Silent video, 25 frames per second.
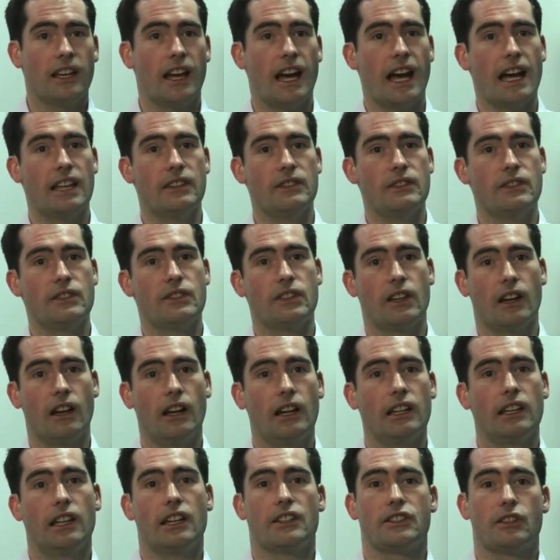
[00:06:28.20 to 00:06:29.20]
and
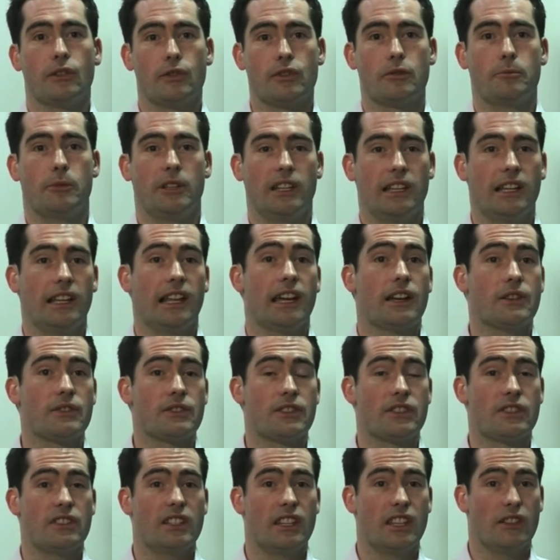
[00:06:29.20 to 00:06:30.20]
Highlight ultimately allows
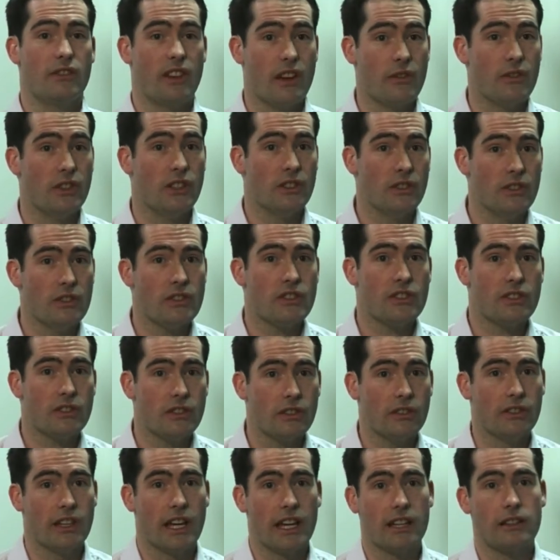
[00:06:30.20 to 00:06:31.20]
us to give evidence
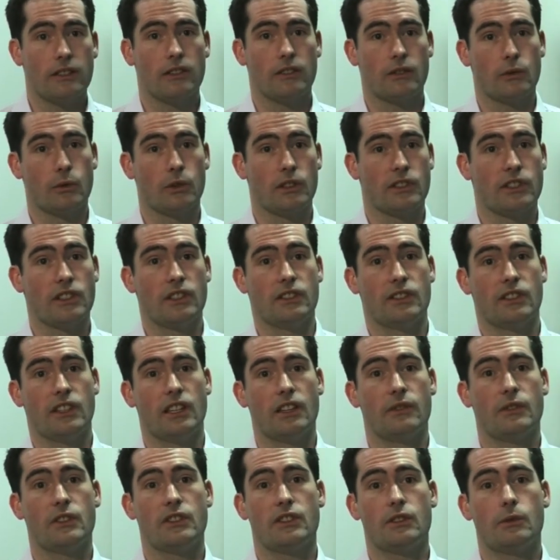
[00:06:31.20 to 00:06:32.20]
of that quality of
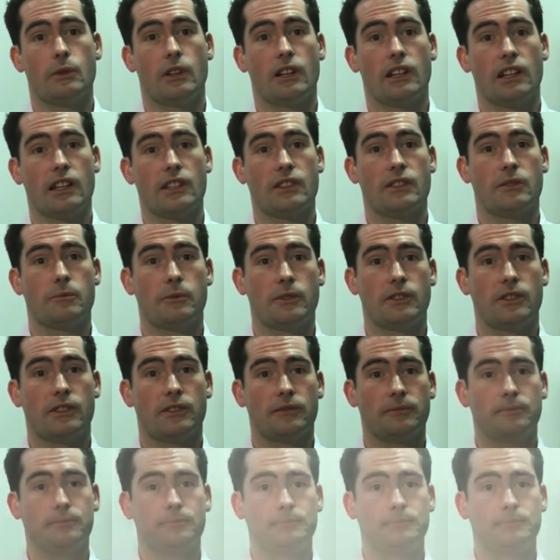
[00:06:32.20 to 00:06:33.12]
service to our customers.